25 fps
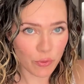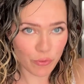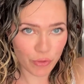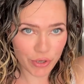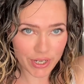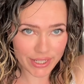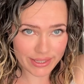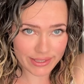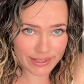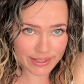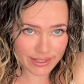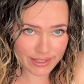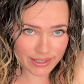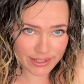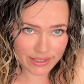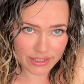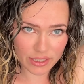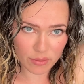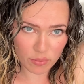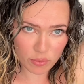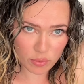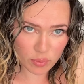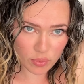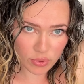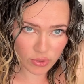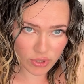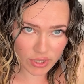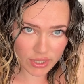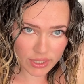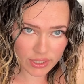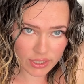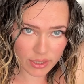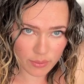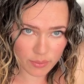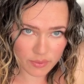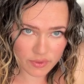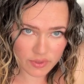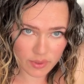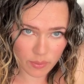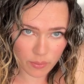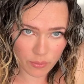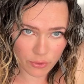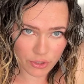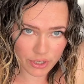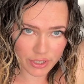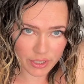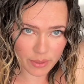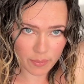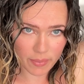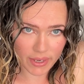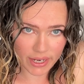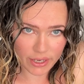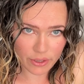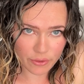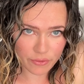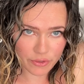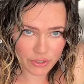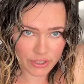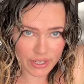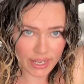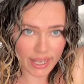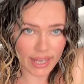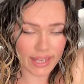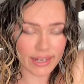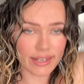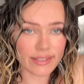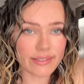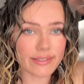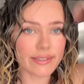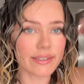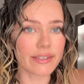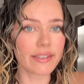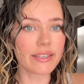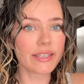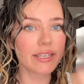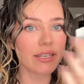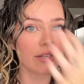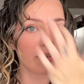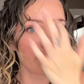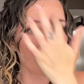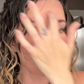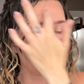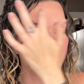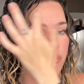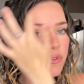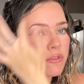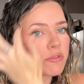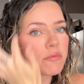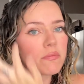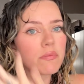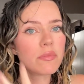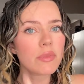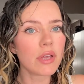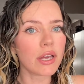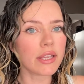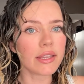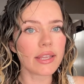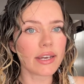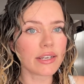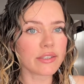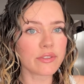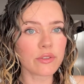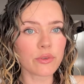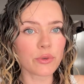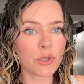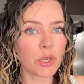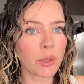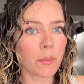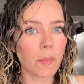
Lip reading: forget the clip. Put a clip somewhere in the back of your head. It's gonna give a nice looking